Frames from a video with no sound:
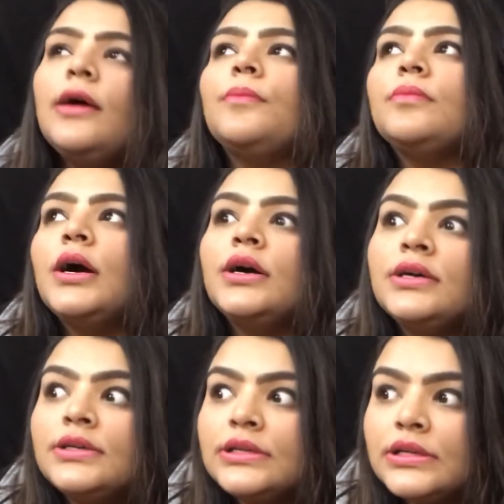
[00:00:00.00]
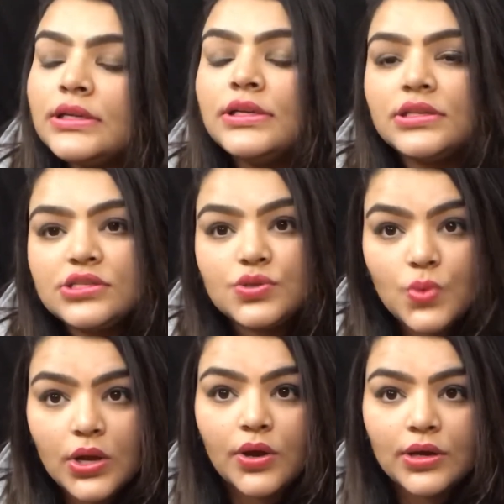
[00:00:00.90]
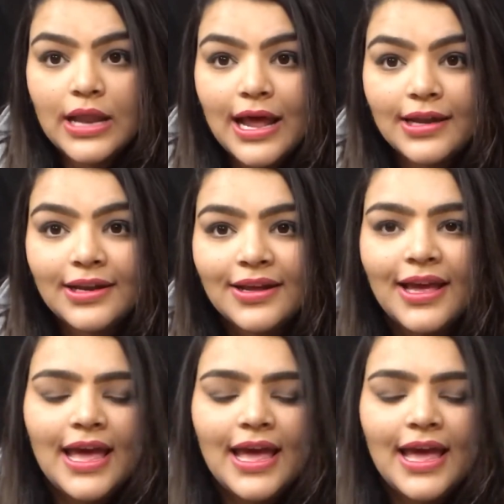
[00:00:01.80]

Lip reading: I'm just working on that.